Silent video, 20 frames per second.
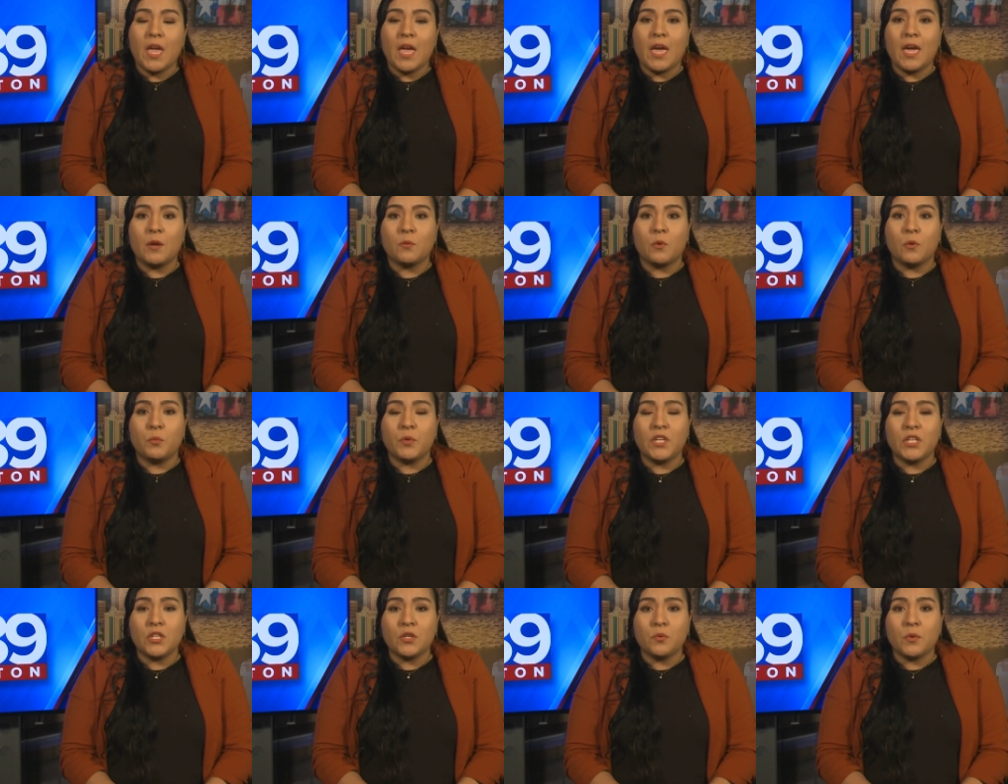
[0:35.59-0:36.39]
And what we
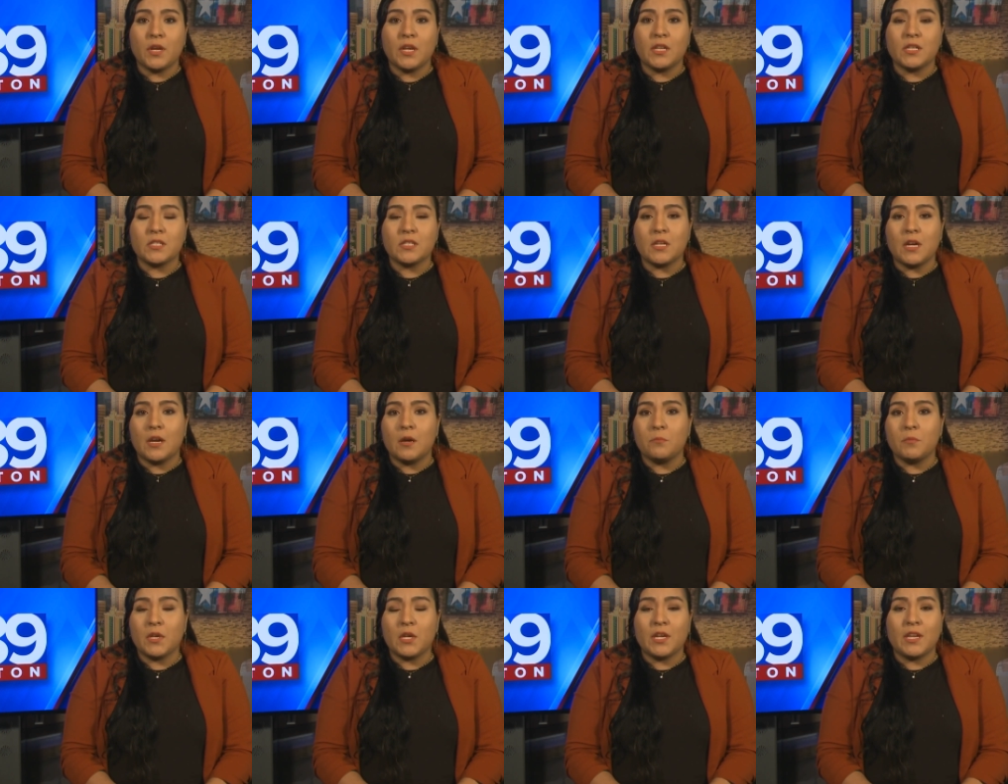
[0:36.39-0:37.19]
do is
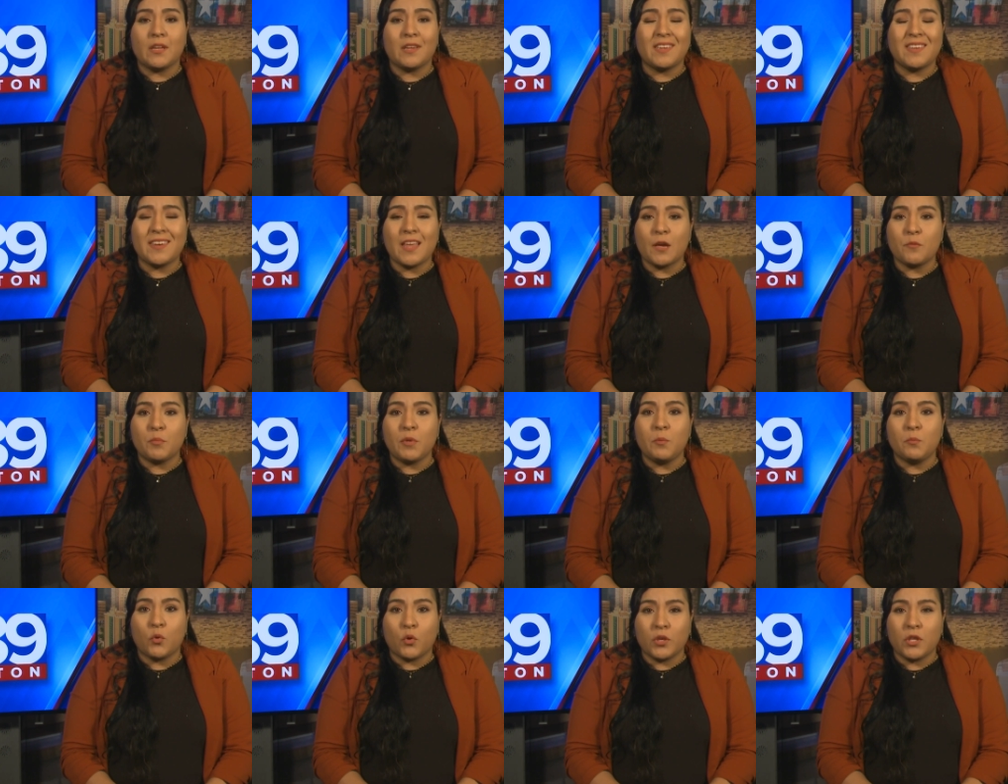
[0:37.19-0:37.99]
um, it cannot be
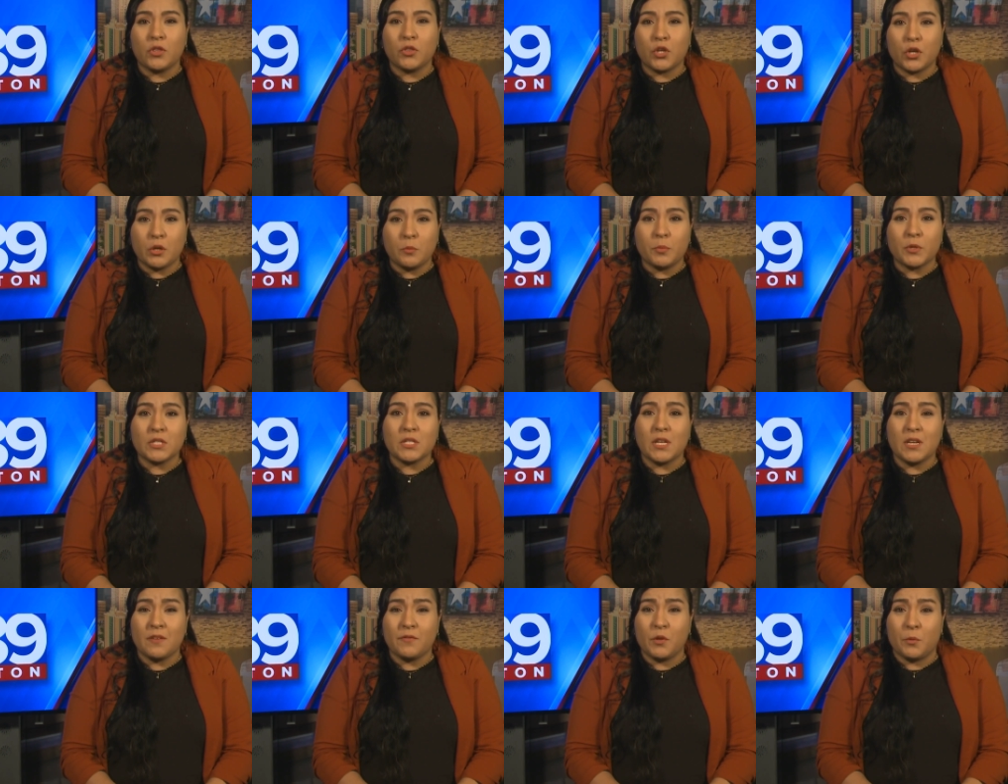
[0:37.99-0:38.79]
more than
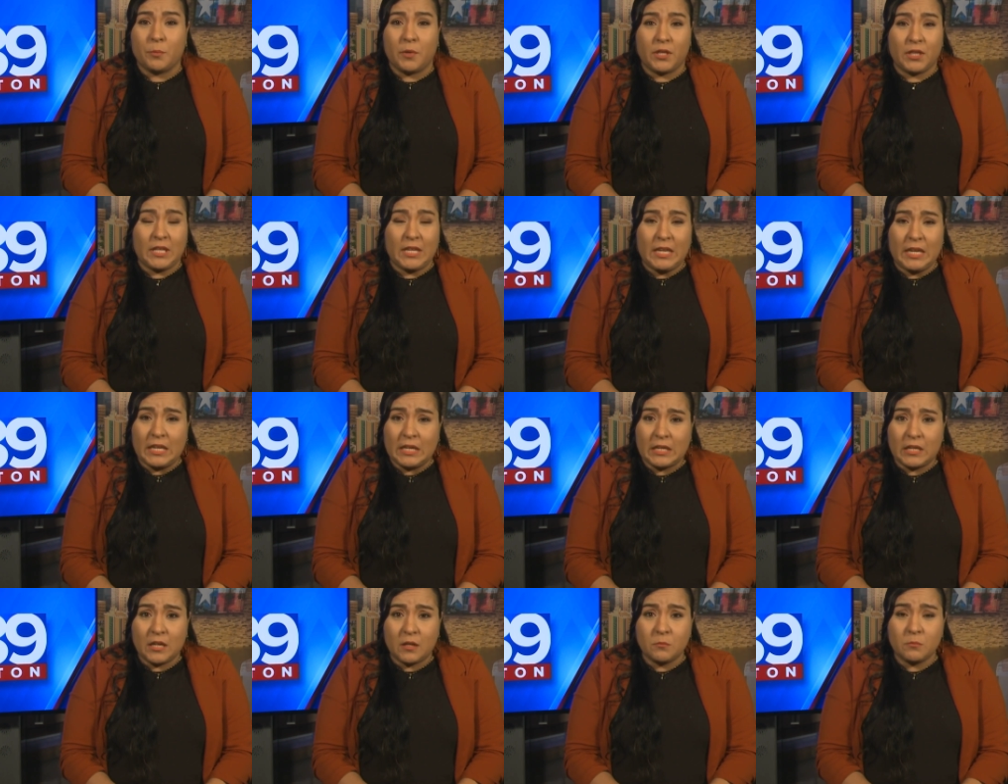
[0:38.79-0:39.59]
30% of your monthly
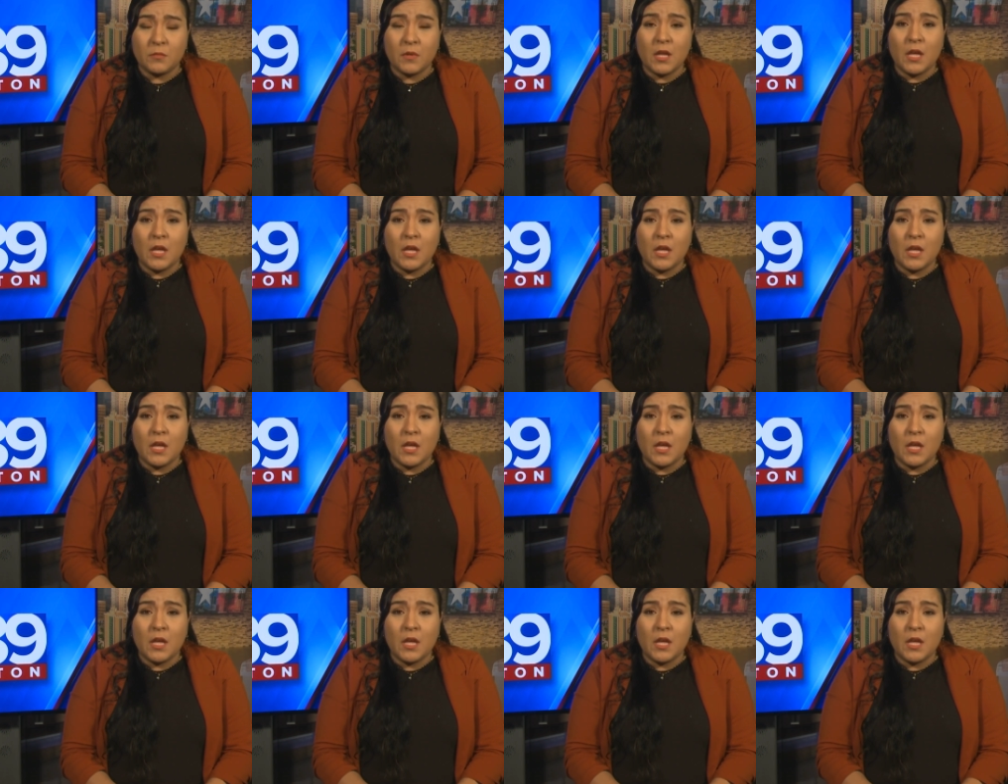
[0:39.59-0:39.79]
income.